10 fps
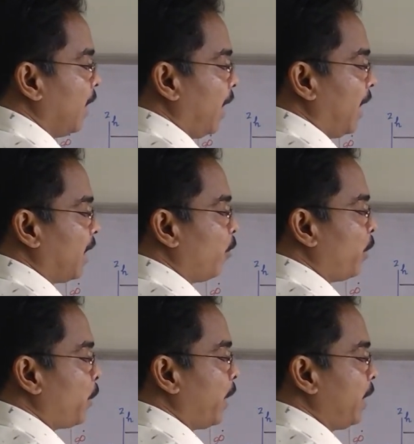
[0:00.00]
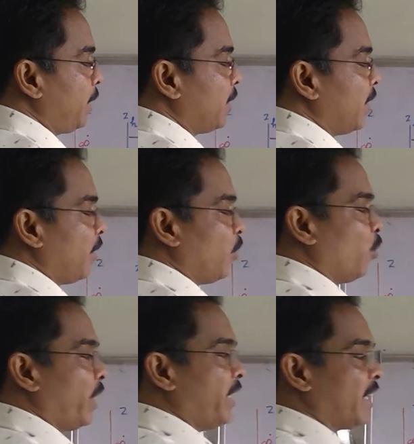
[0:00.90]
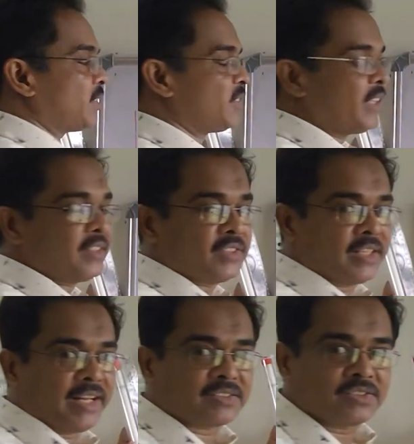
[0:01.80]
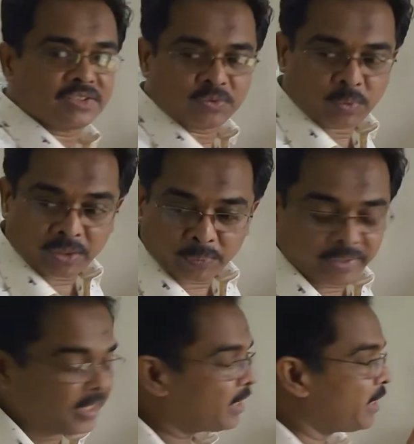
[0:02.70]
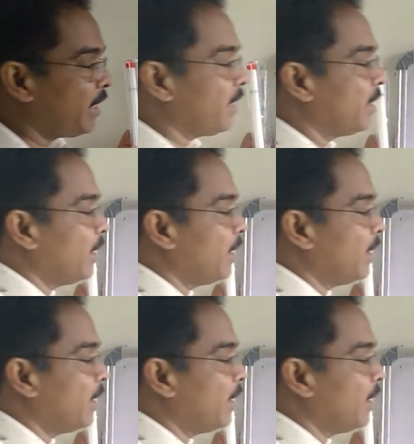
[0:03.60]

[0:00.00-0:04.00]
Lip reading: Angle between y-axis and z-axis is 120 degree.